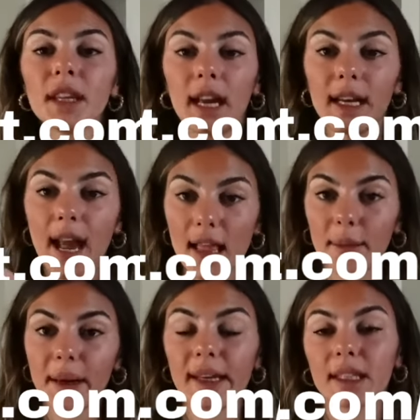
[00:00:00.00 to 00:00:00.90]
And
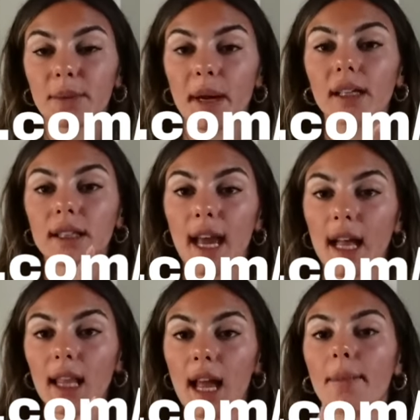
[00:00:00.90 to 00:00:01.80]
Element is spelled
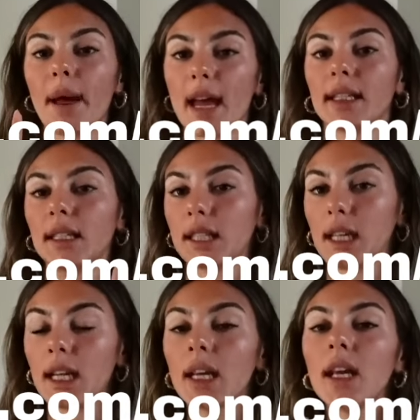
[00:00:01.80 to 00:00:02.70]

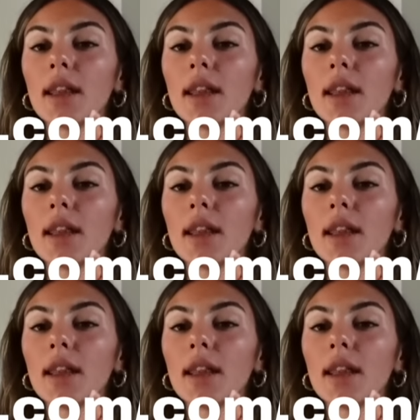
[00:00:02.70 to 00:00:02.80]
L-M-N-T.